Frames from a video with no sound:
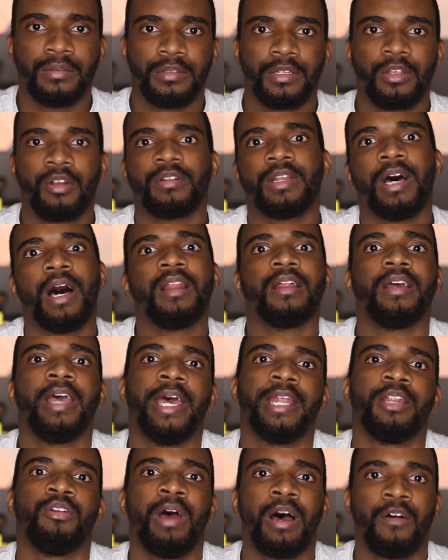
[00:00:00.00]
Then on the other
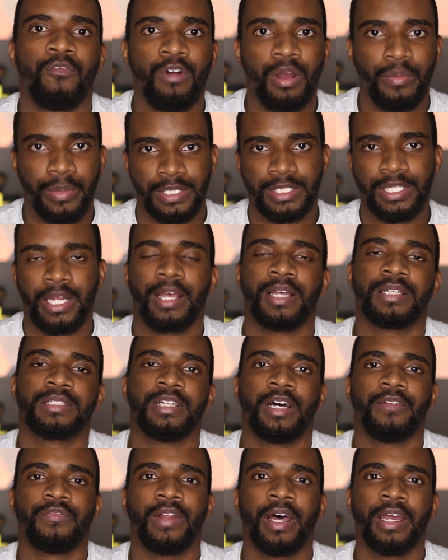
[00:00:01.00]
hand, you have women saying
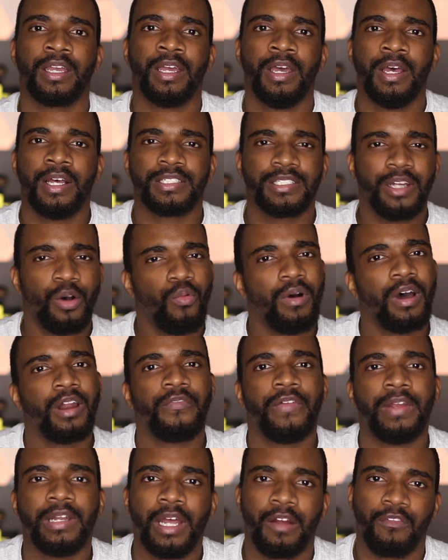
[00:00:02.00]
stuff like, so what
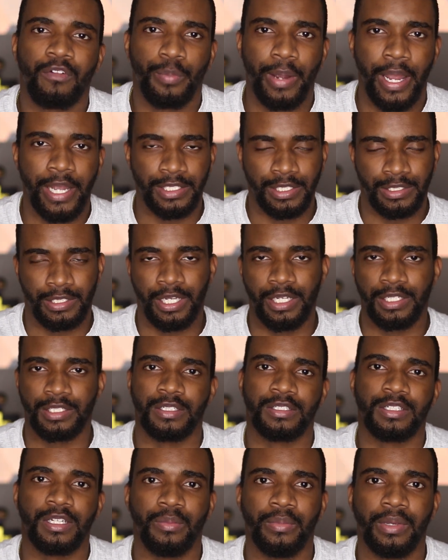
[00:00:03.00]
if he never pays
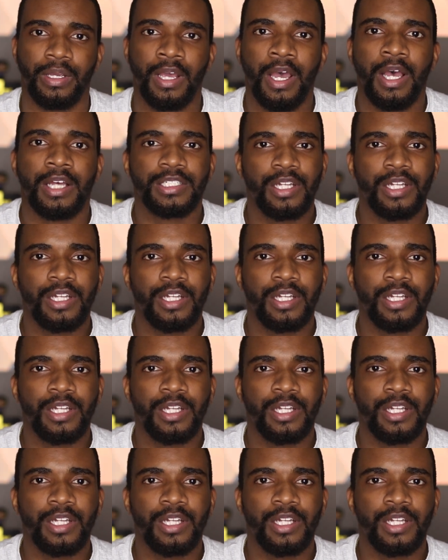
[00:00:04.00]
attention to me?